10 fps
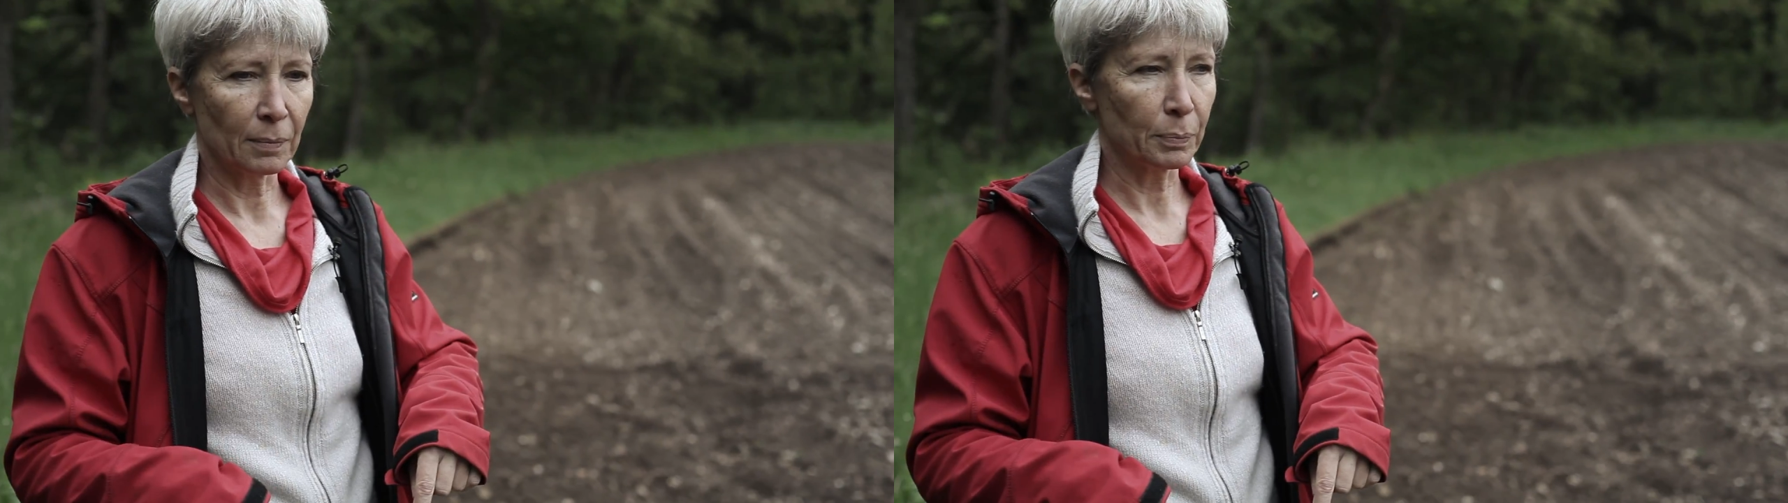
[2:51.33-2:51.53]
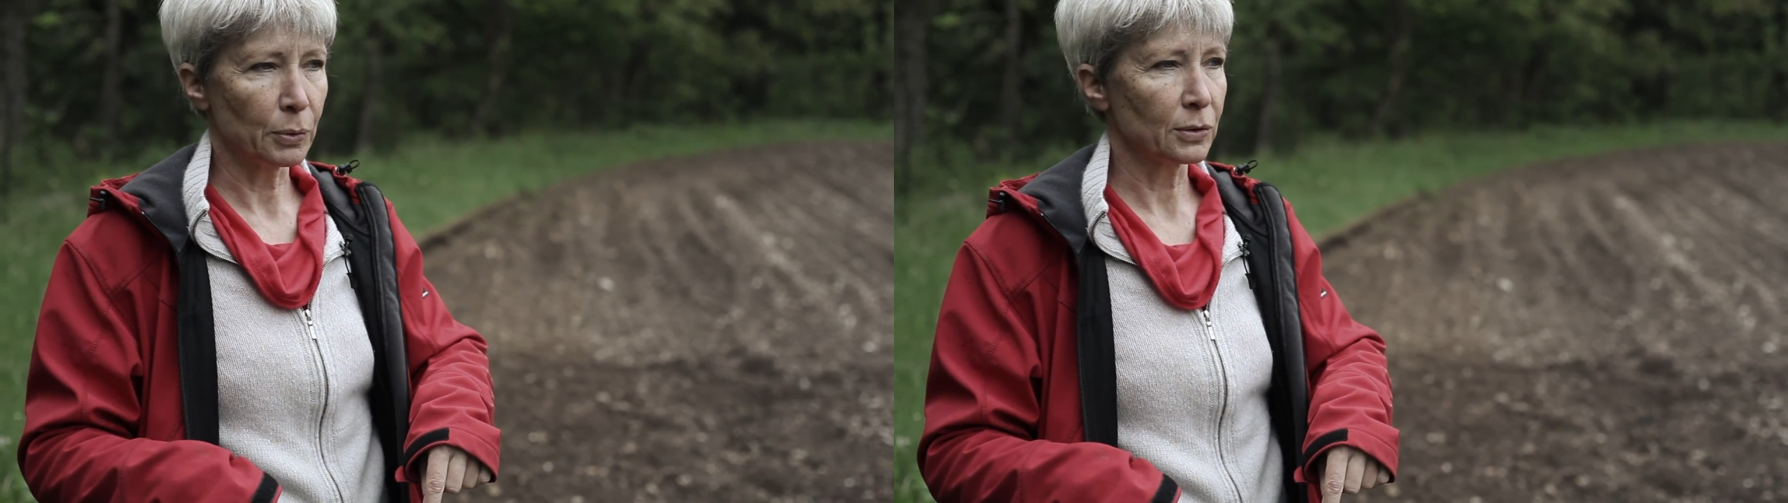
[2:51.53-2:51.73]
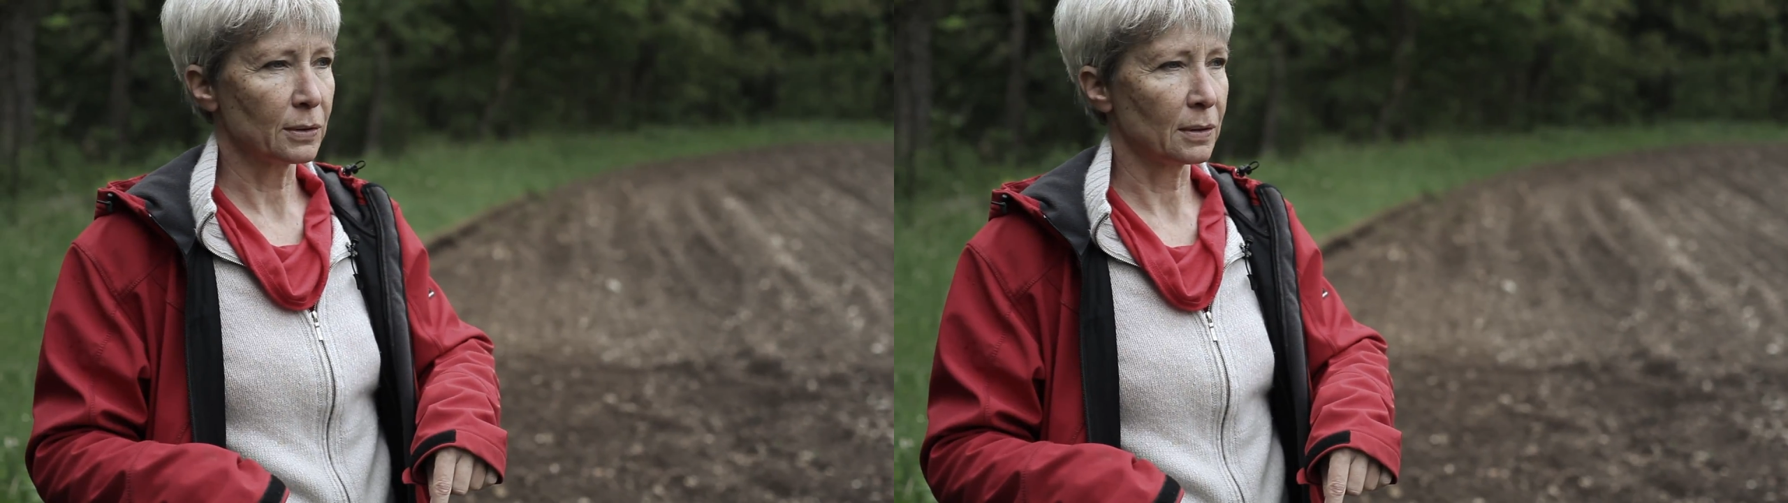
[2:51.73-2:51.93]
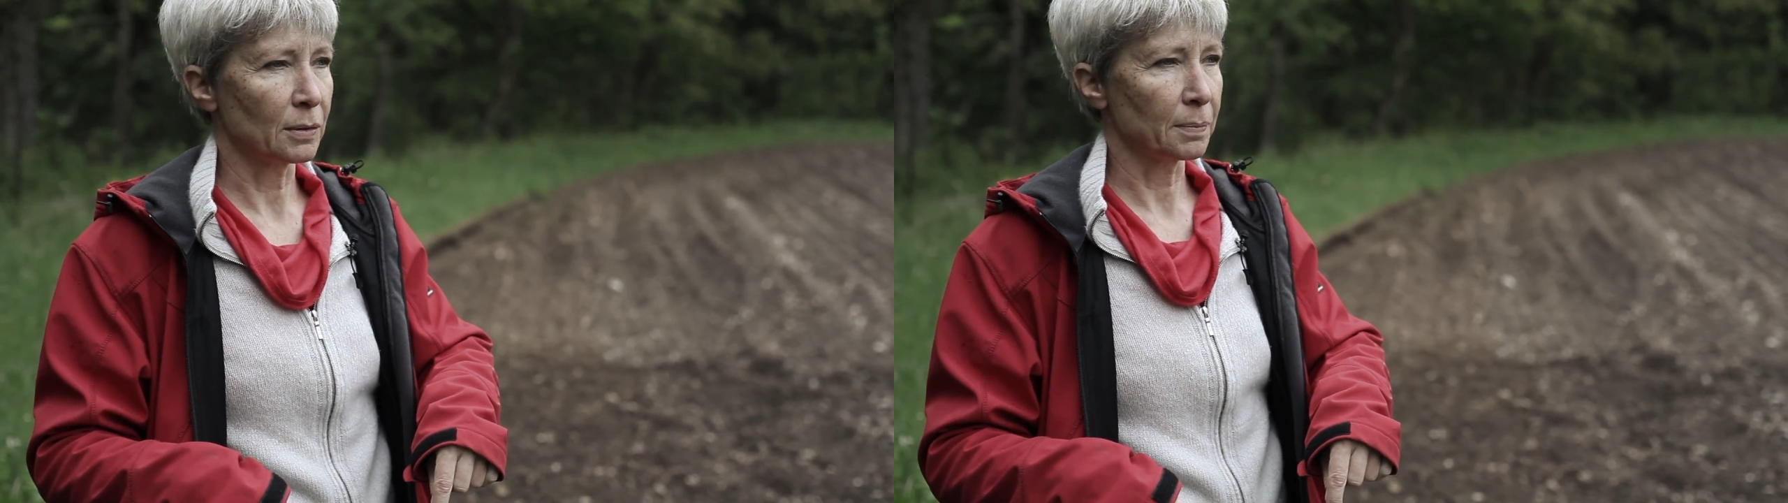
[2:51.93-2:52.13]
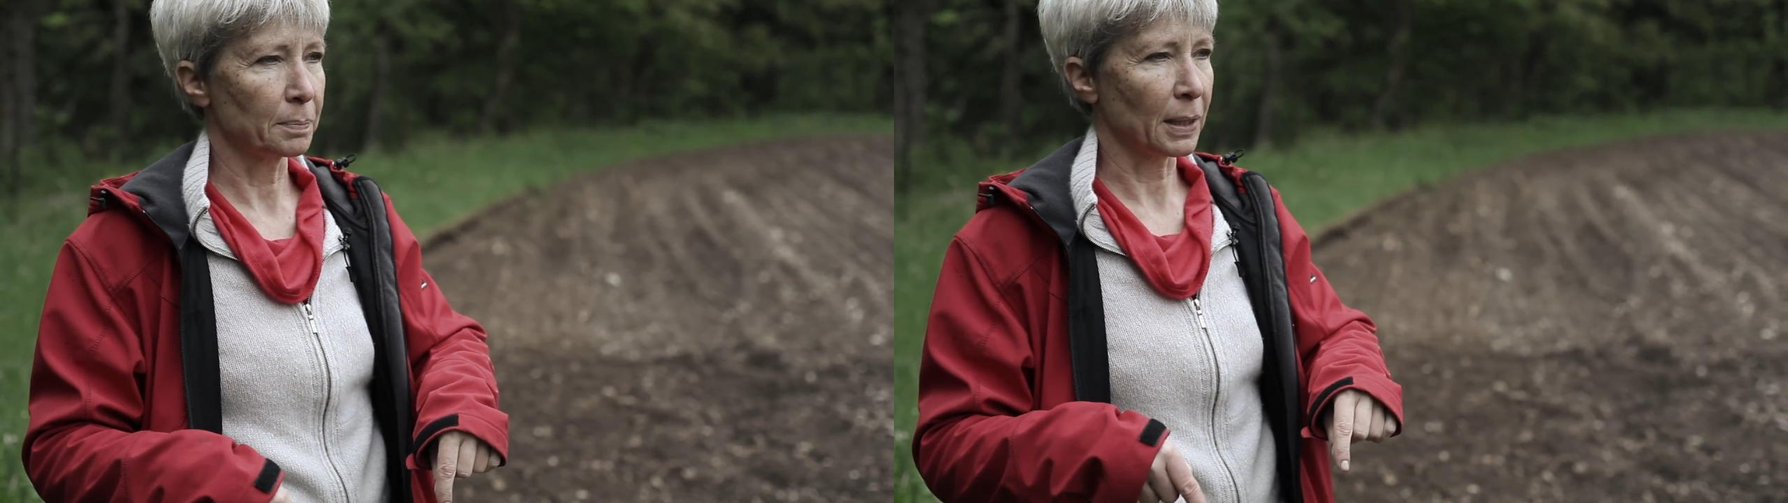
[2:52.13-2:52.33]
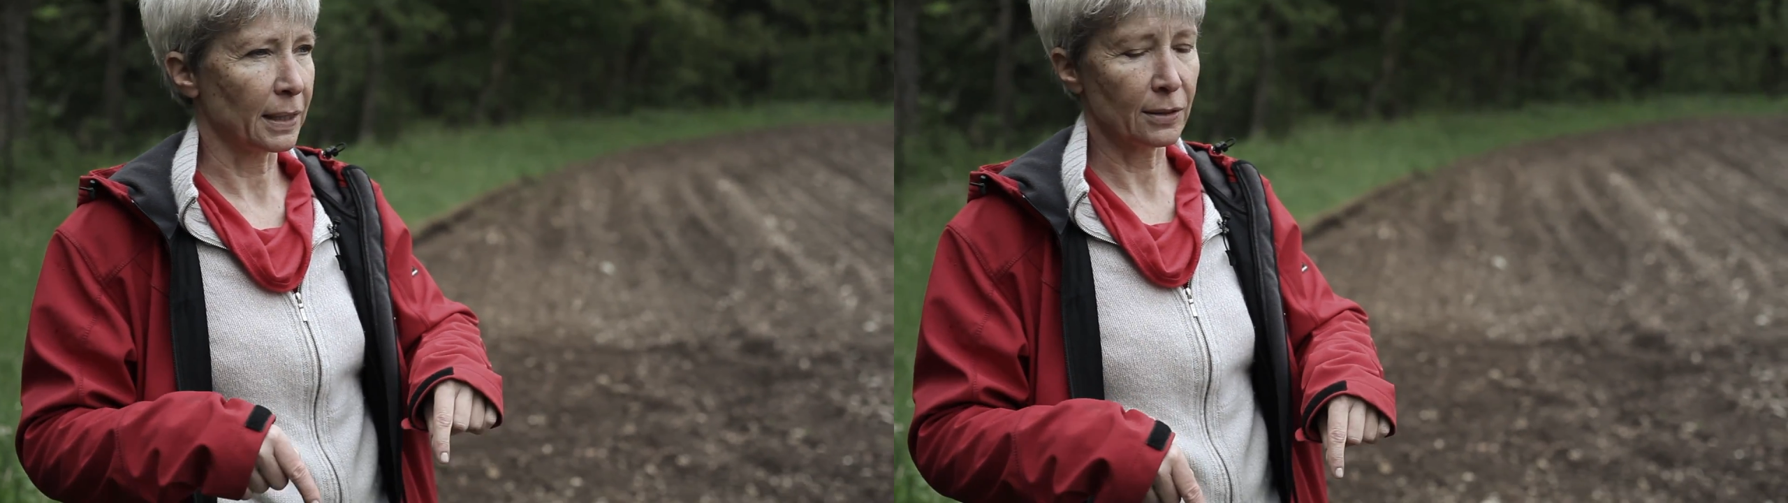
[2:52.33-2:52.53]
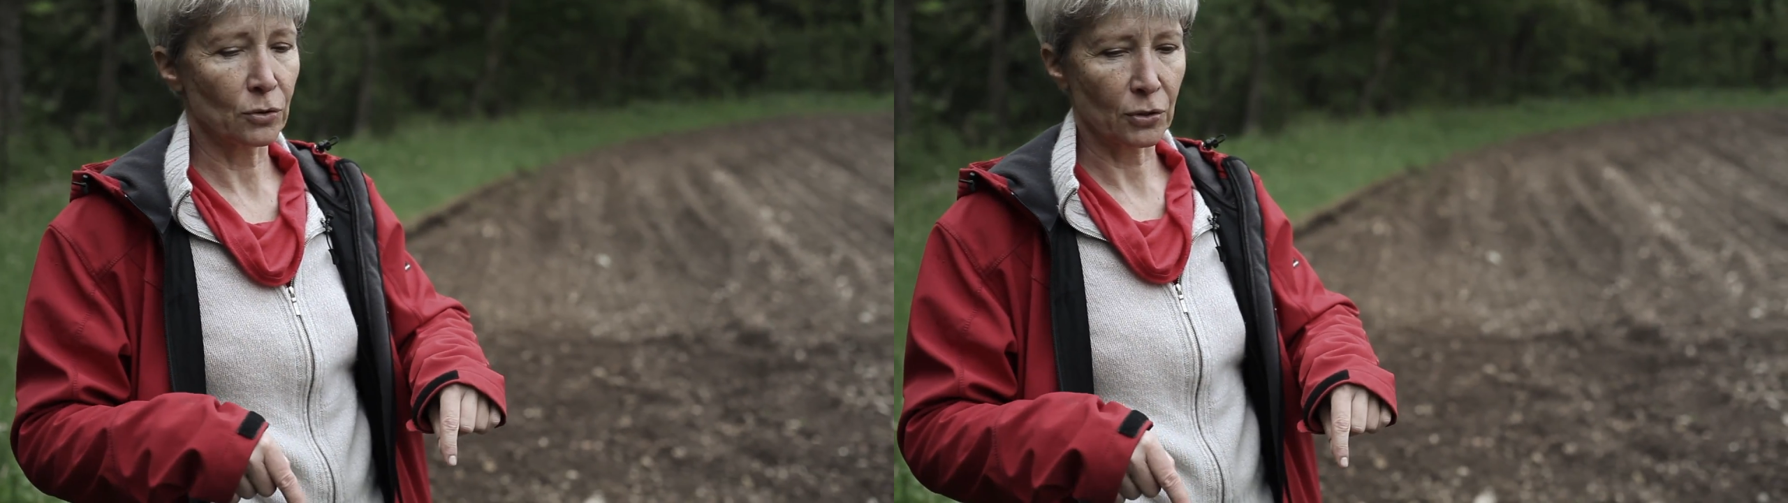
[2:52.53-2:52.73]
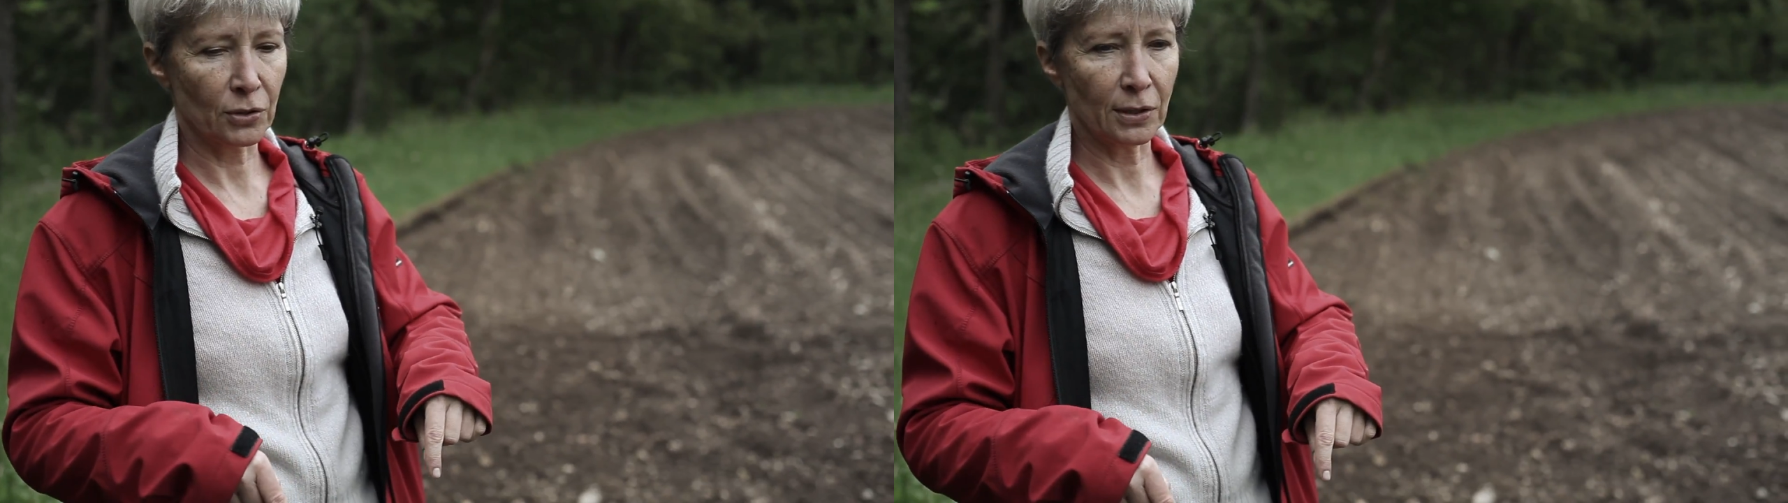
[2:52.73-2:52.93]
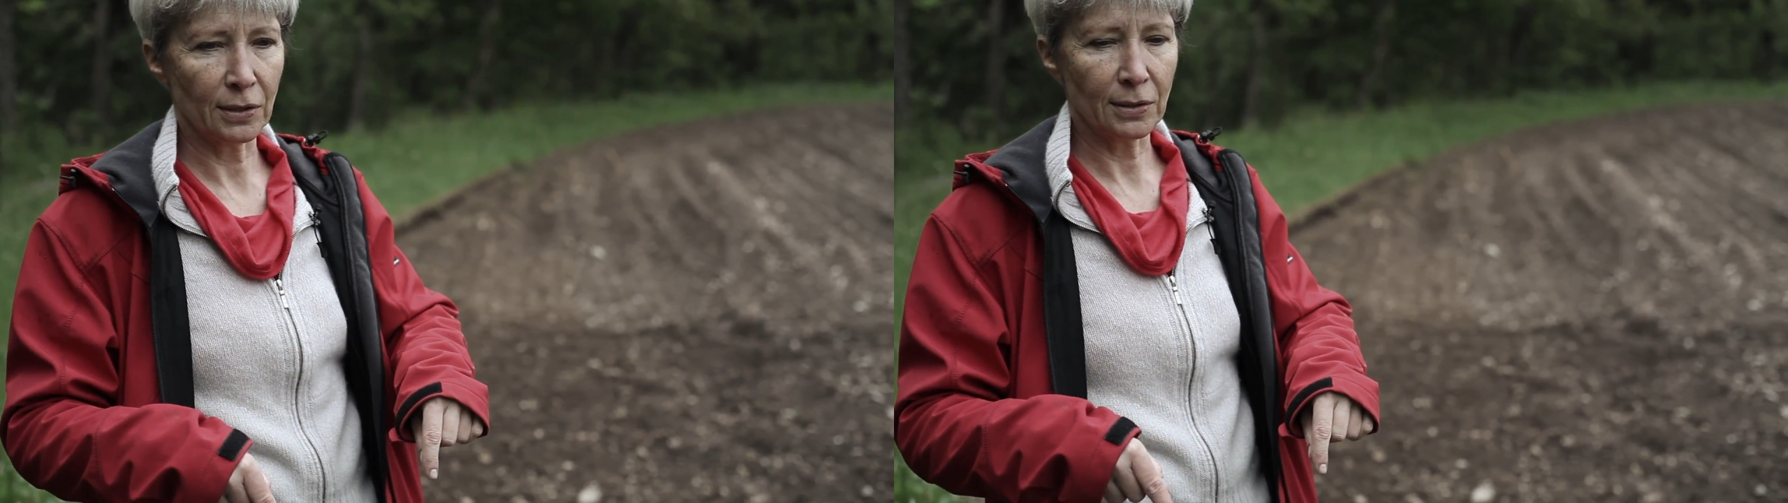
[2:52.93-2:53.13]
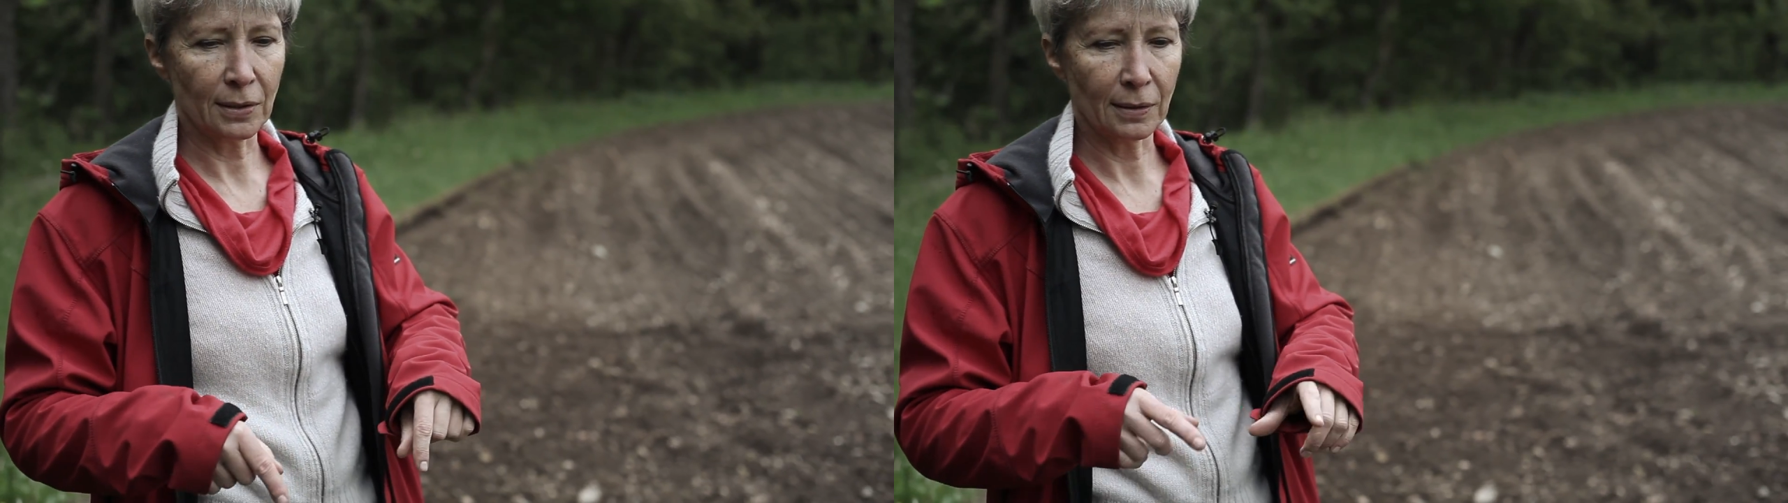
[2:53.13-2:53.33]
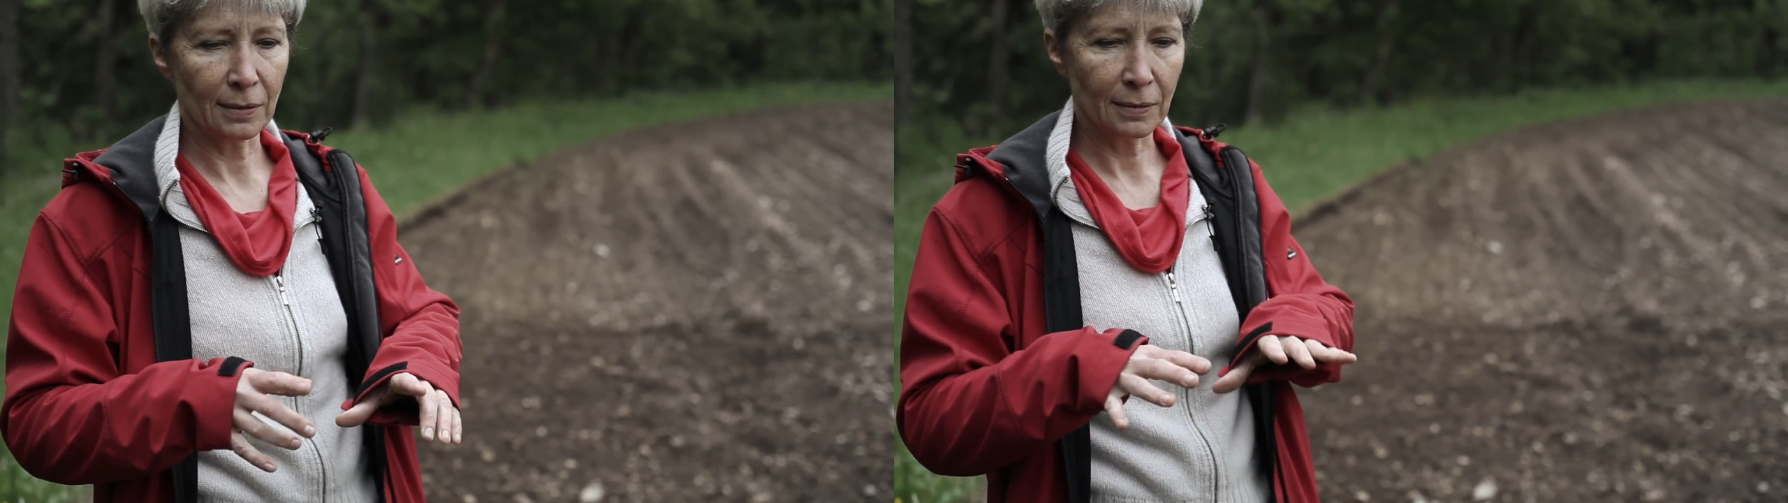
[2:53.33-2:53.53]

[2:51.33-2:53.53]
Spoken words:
put the plants or seeds